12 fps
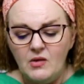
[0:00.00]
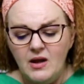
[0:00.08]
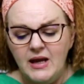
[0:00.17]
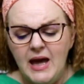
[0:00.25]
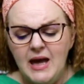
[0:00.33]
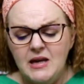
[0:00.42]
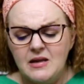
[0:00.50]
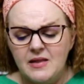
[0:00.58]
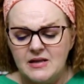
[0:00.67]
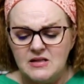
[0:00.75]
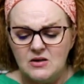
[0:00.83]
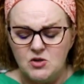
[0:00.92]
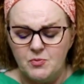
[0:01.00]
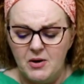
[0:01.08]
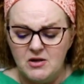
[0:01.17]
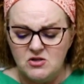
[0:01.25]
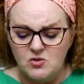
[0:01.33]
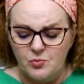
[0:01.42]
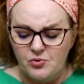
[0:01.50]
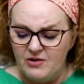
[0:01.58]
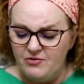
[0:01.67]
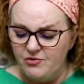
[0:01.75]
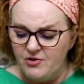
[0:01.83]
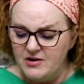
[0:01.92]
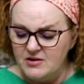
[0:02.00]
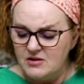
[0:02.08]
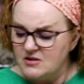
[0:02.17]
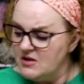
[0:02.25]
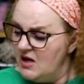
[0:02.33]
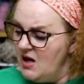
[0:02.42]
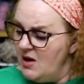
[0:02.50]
again, that's down to personal preference,